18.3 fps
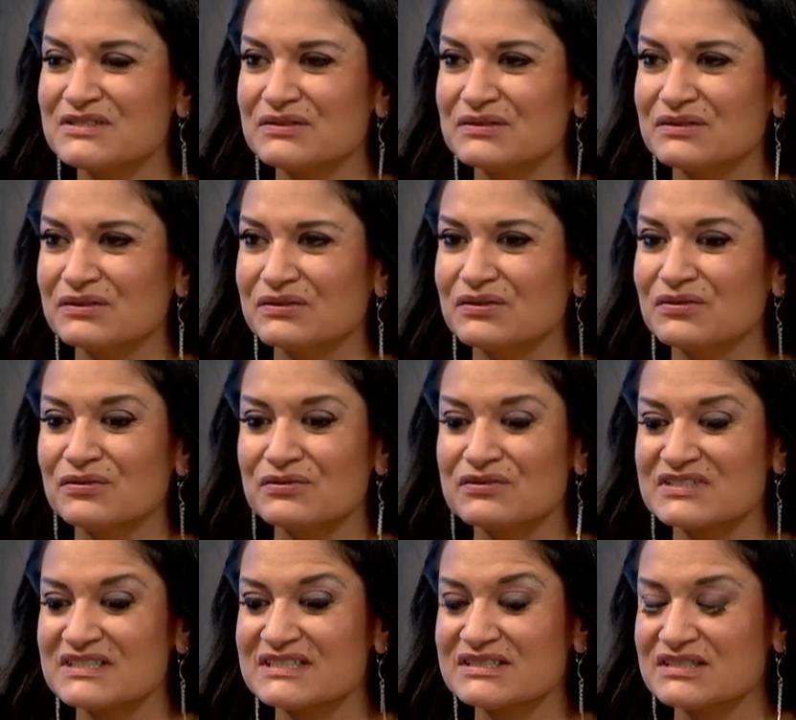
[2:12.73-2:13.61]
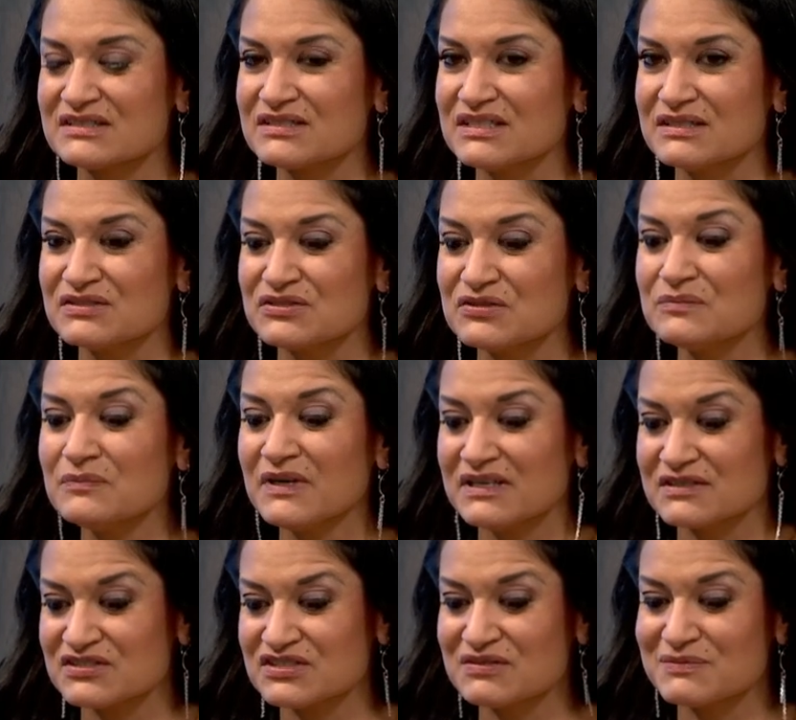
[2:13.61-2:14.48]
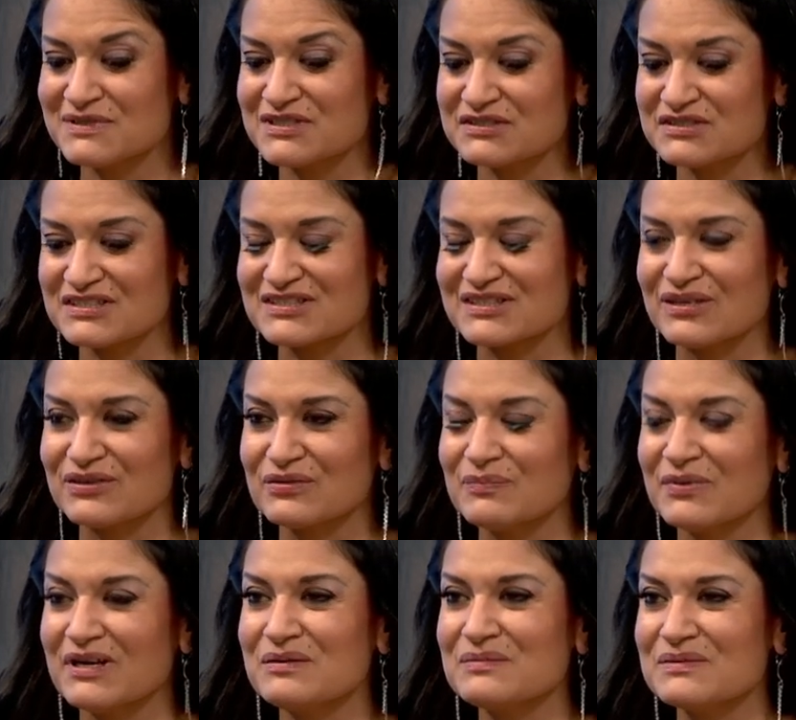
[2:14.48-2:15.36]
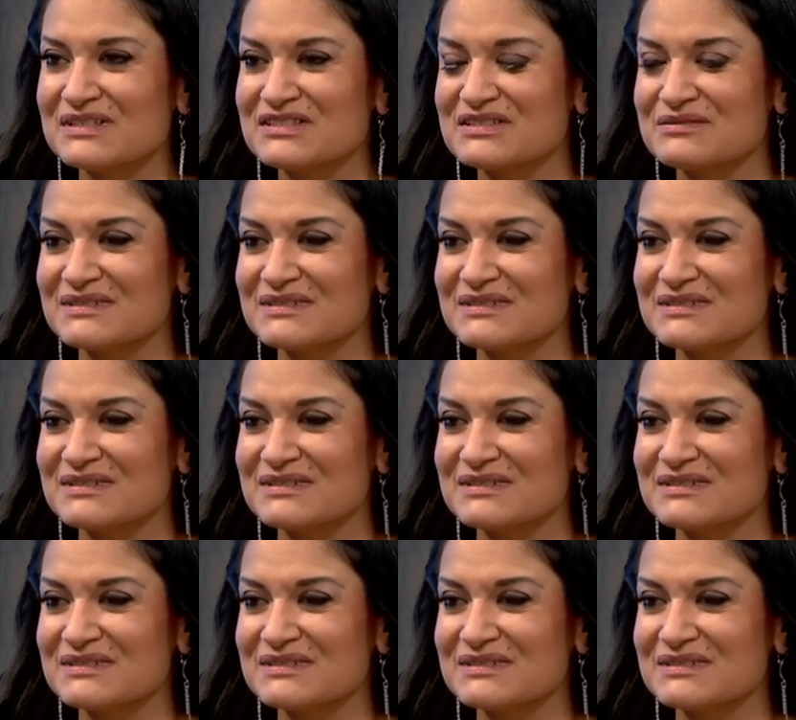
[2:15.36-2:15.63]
a girl just in two months. She just got her published